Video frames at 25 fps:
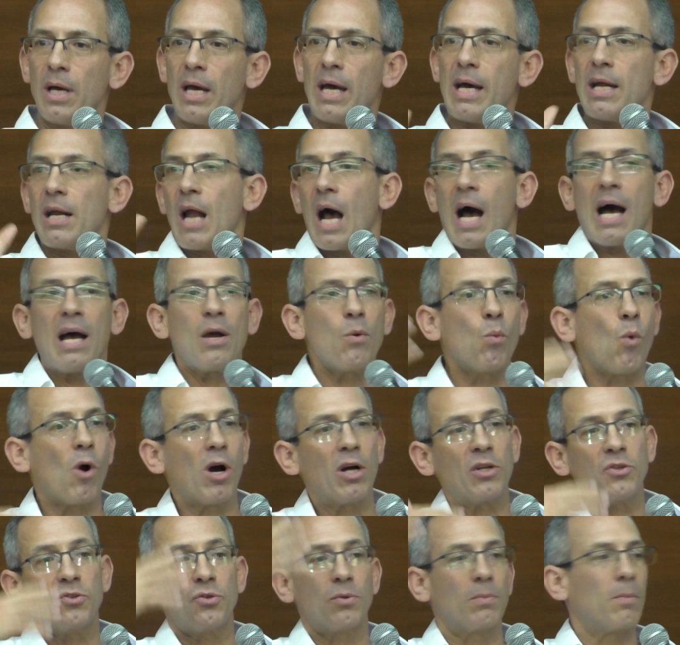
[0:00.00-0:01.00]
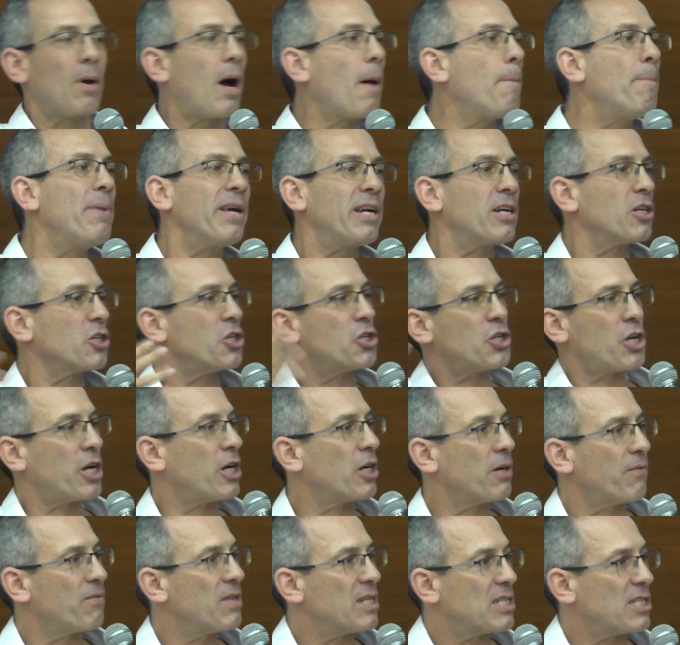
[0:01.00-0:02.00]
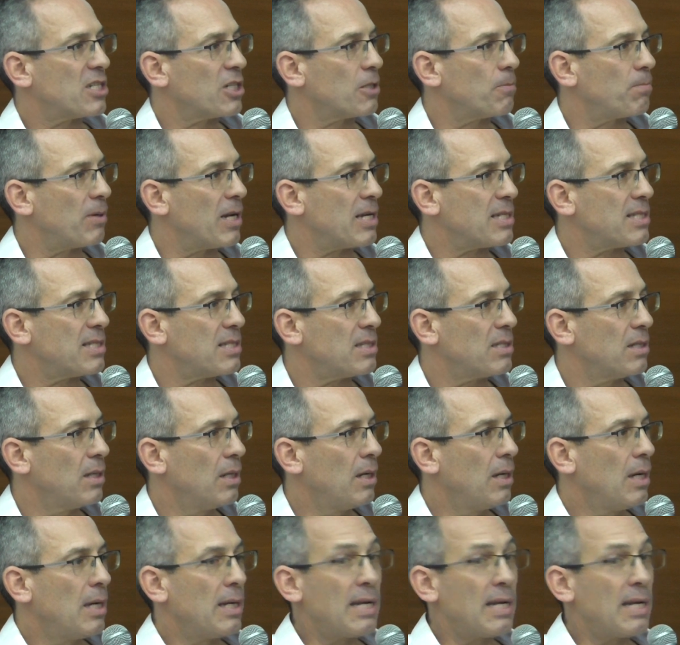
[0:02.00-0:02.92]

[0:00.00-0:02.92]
and I want a bigger share of the surplus.